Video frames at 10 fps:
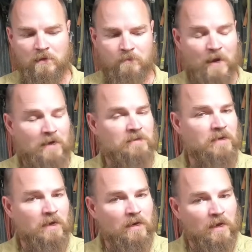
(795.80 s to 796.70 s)
Not
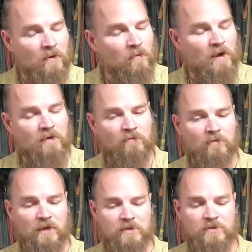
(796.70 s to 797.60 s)
saying they don't have a
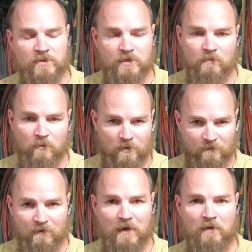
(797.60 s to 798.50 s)
relationship with the
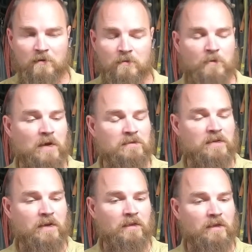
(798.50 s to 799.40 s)
Father. I'm not
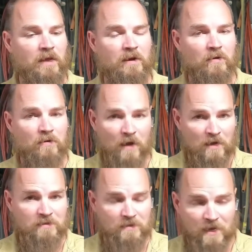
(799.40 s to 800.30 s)
saying that they are
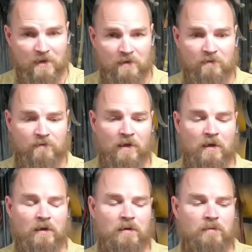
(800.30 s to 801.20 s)
not saved.
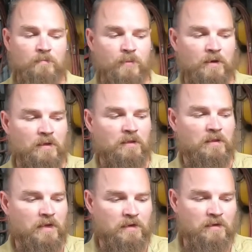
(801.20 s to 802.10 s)
But
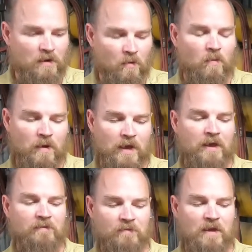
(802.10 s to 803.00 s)
they don't
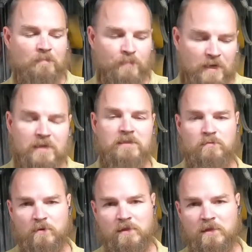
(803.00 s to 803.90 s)
have that peace
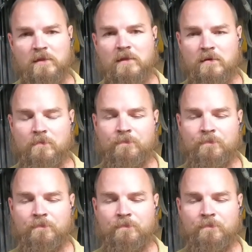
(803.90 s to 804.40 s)
within them.